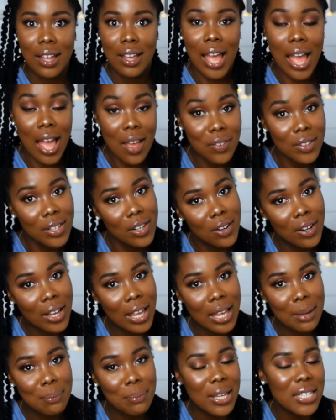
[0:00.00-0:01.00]
Having long
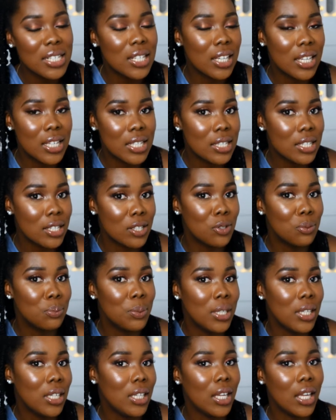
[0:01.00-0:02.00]
hair makes it easier to
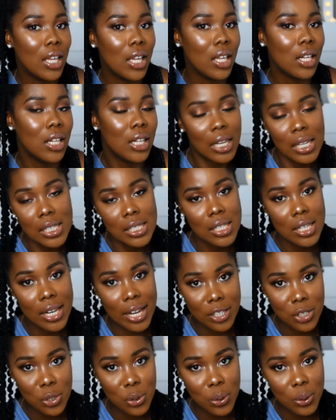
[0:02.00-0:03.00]
be a lazy
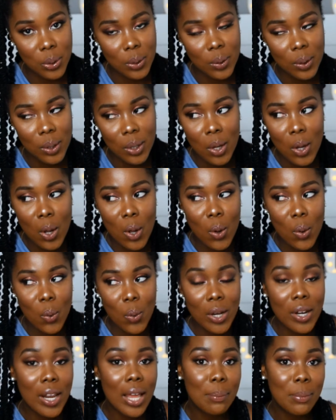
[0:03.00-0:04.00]
natural.
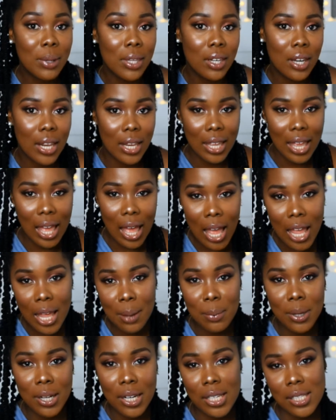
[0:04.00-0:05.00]
What I mean, like, I
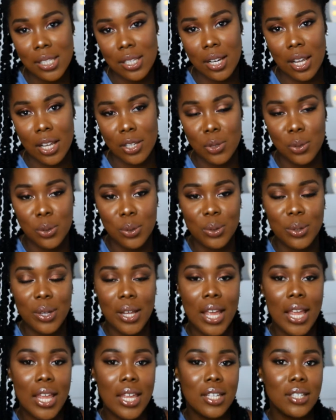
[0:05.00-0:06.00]
am a lazy natural.
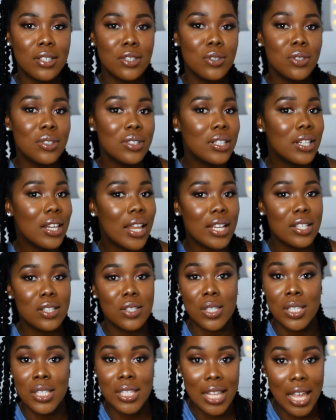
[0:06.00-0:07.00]
I don't like
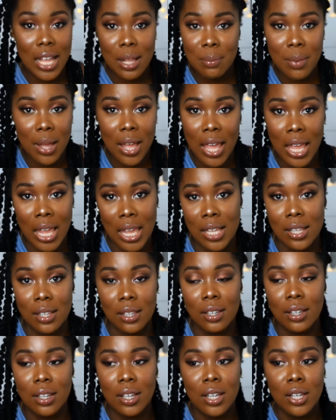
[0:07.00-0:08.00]
to style my
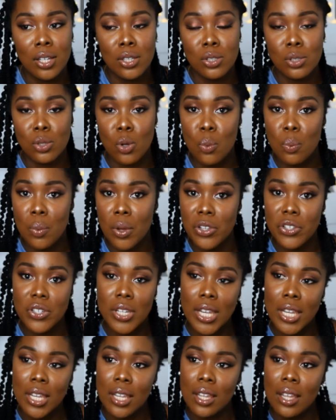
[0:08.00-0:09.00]
hair so much.
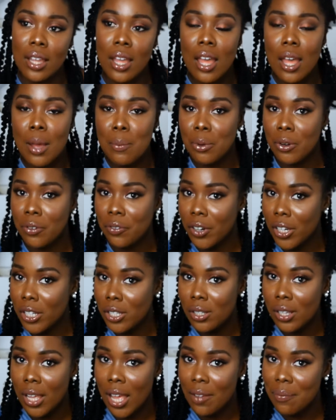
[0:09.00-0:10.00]
I prefer
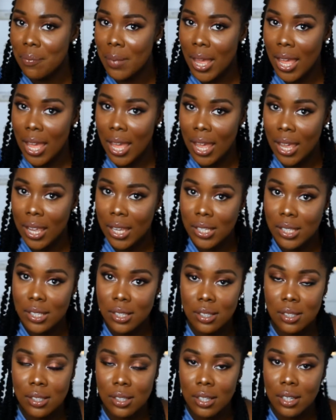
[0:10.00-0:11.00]
to have my hair
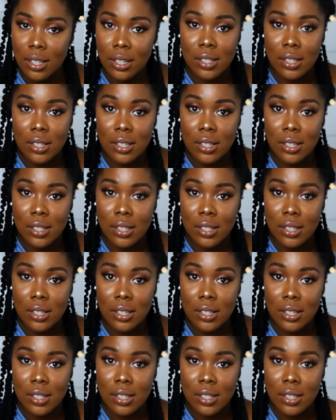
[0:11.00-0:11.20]
in